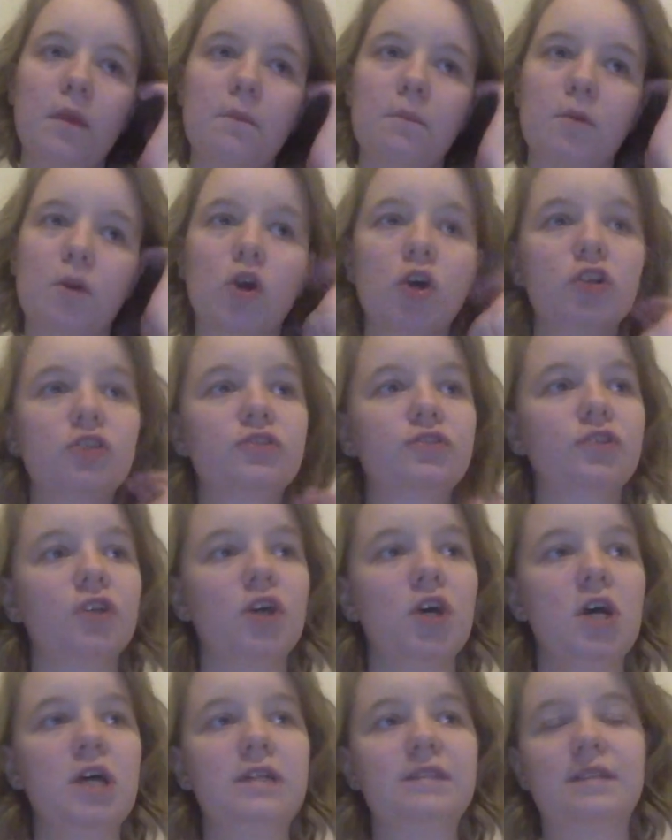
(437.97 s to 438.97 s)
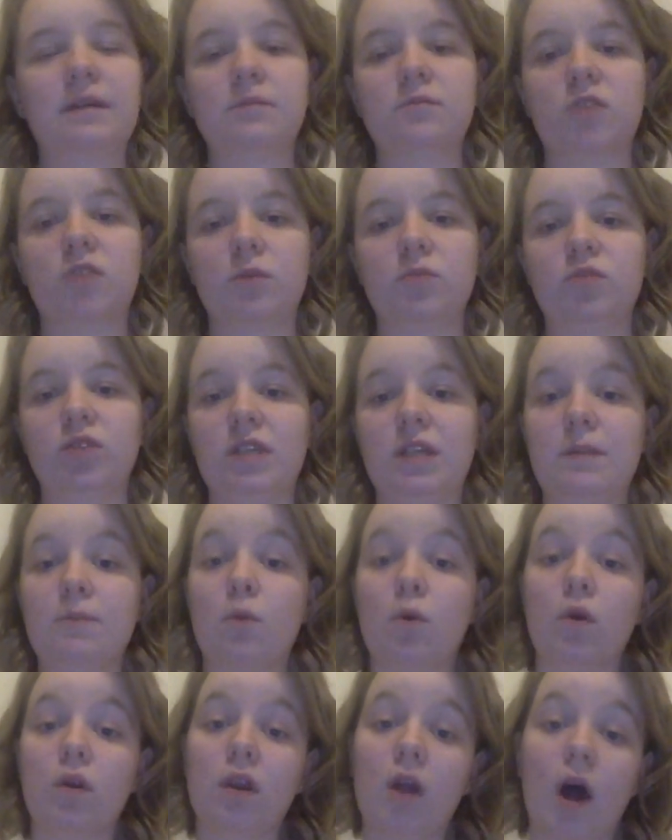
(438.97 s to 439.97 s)
because sometimes you need
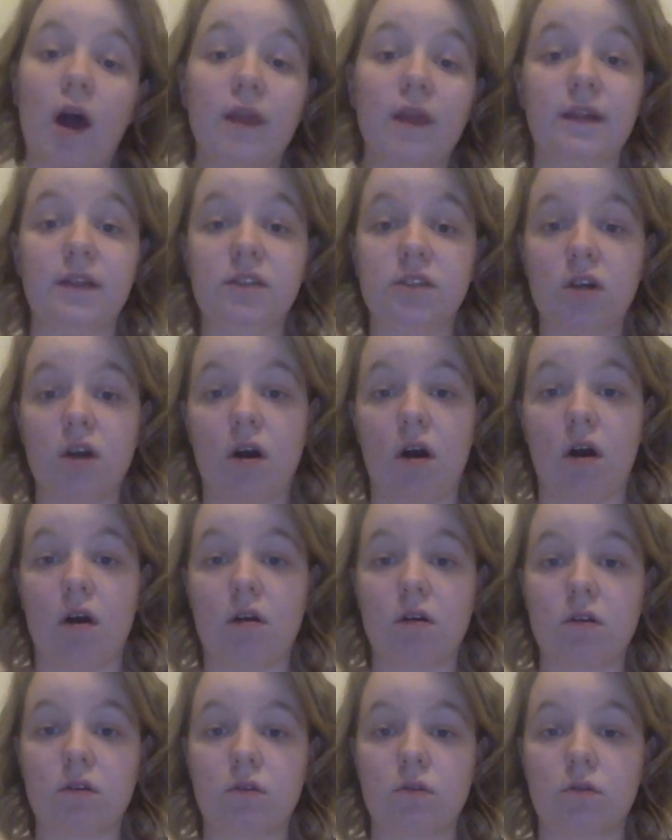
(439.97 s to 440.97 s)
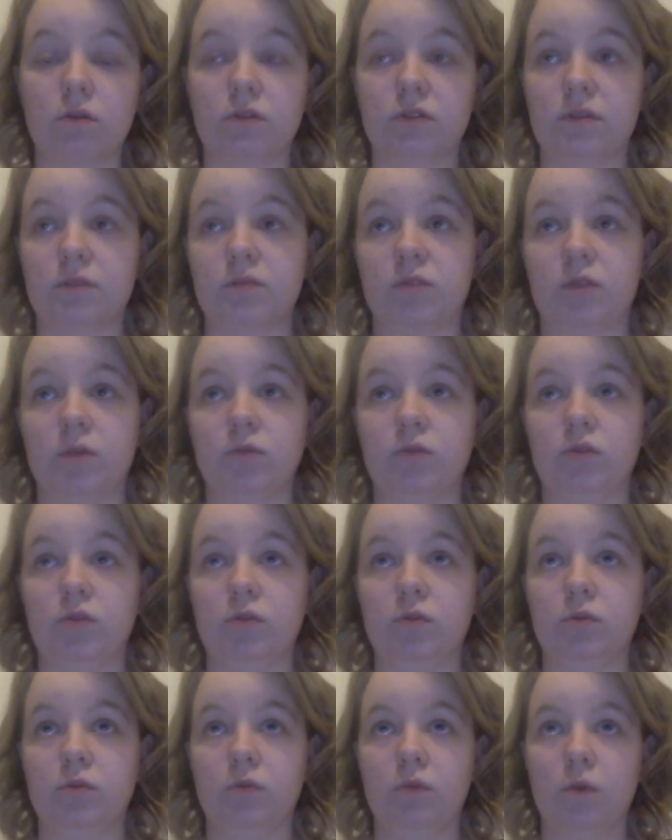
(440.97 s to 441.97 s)
more light than dark, or sometimes
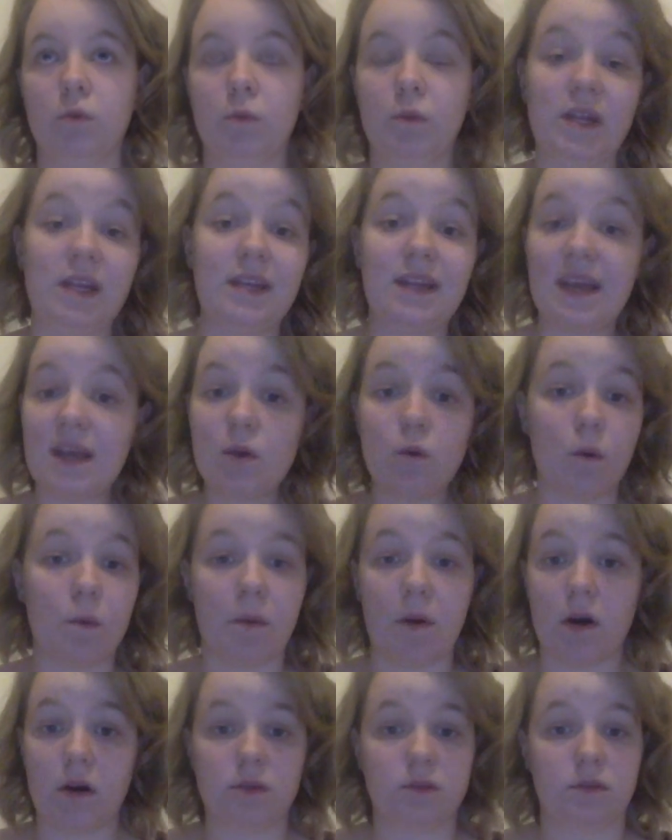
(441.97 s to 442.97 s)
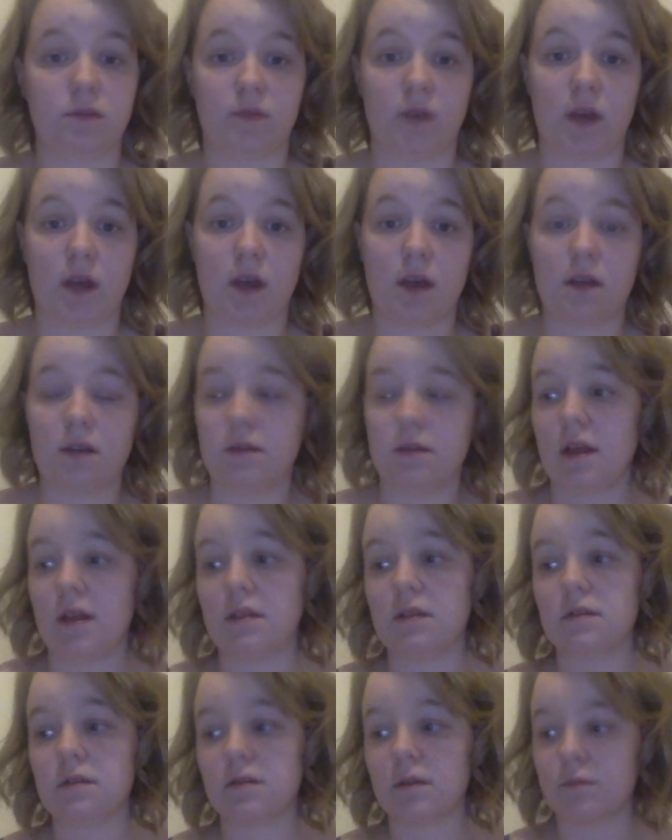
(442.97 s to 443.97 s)
we need equal parts of it, and
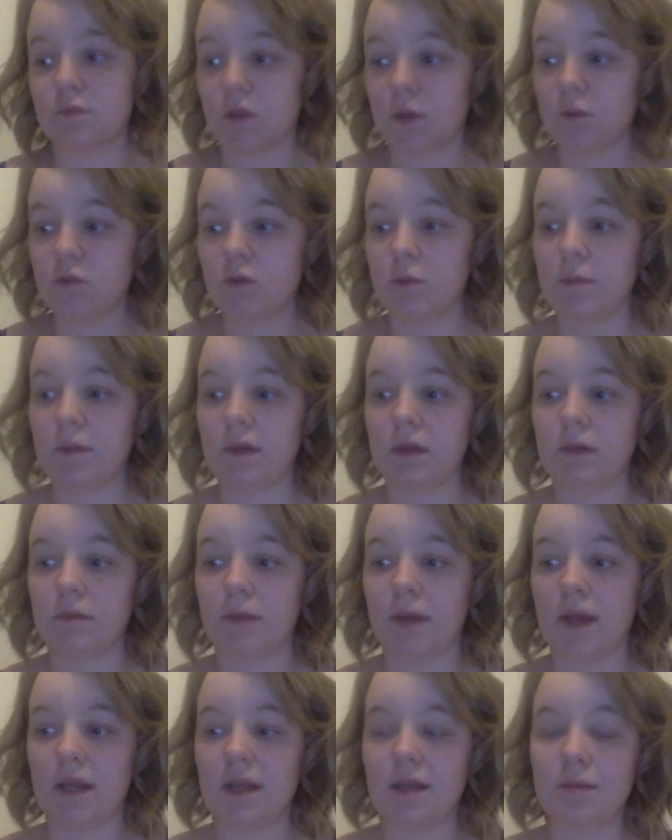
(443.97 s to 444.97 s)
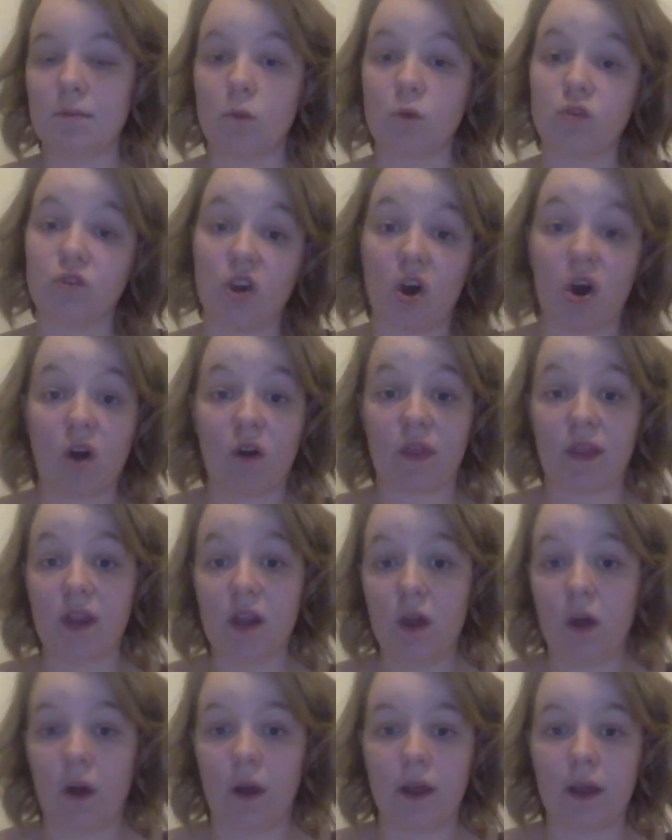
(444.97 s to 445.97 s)
then sometimes you may need more dark than
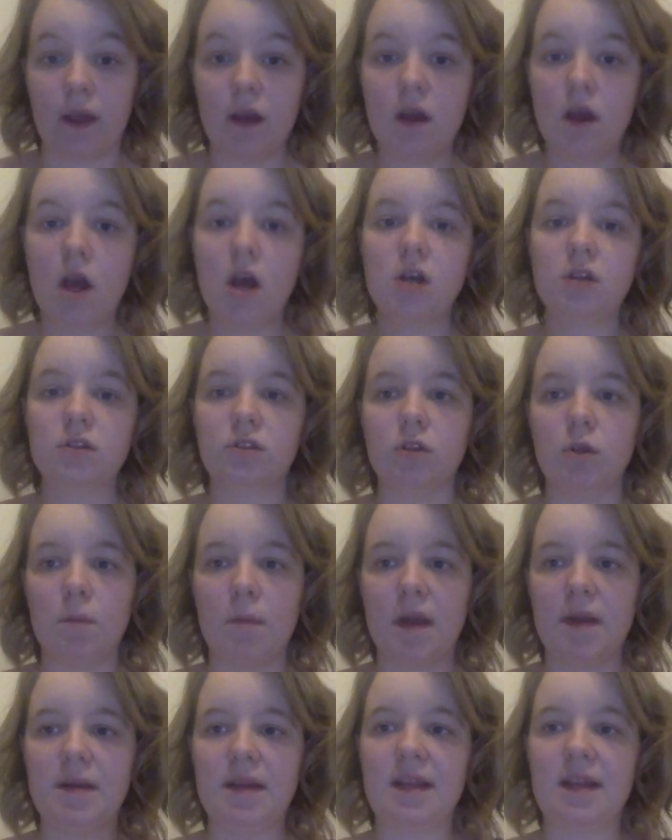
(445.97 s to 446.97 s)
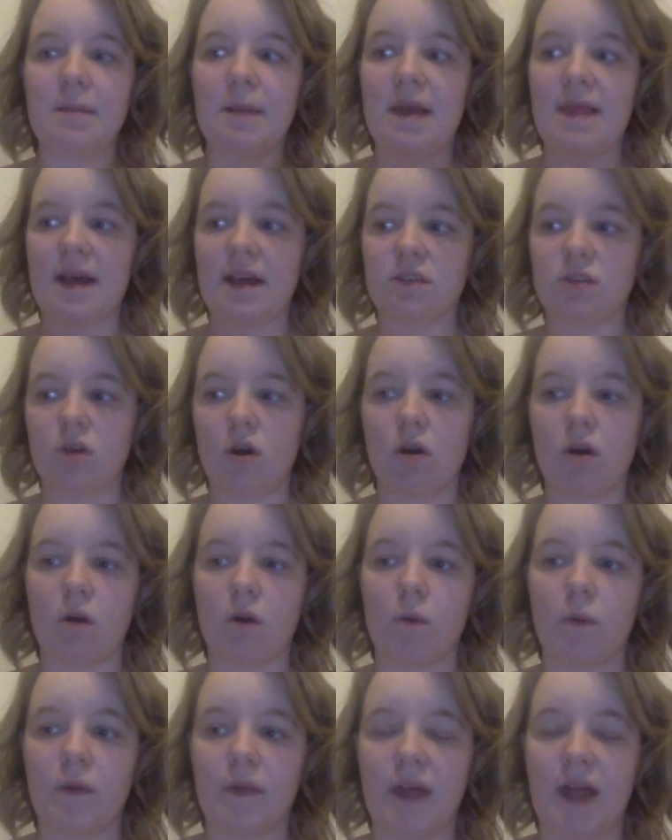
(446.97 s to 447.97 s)
light. So you may need to make that darker
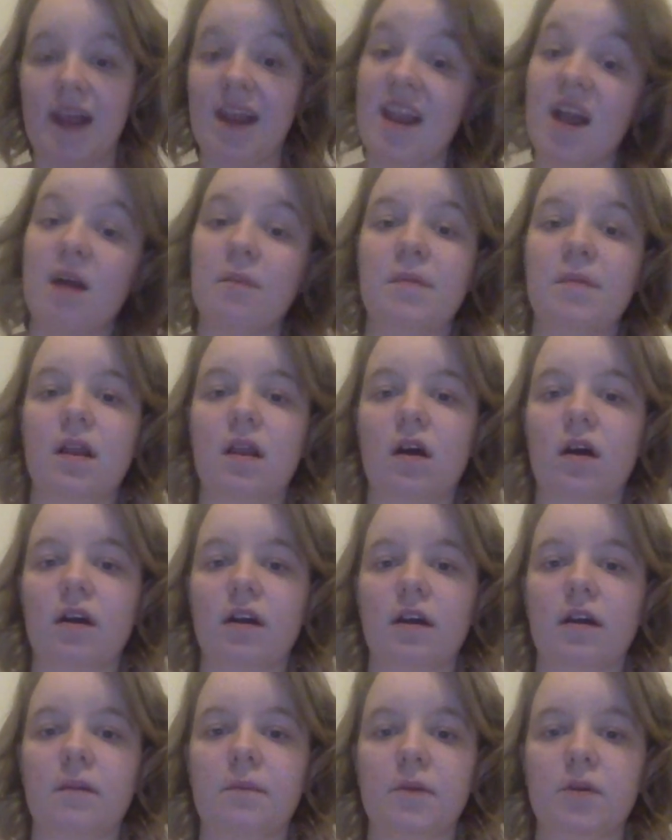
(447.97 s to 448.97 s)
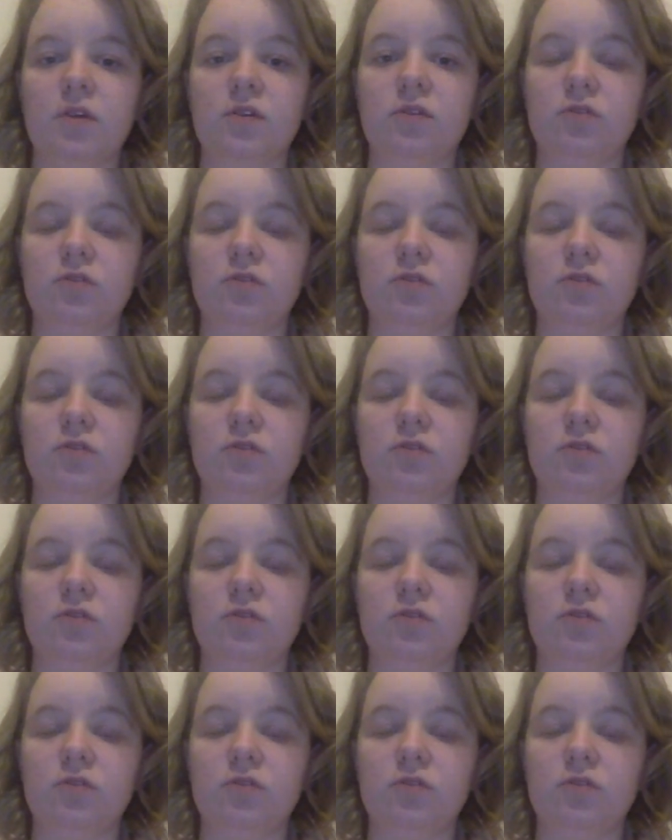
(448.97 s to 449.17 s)
one a little bit lighter, but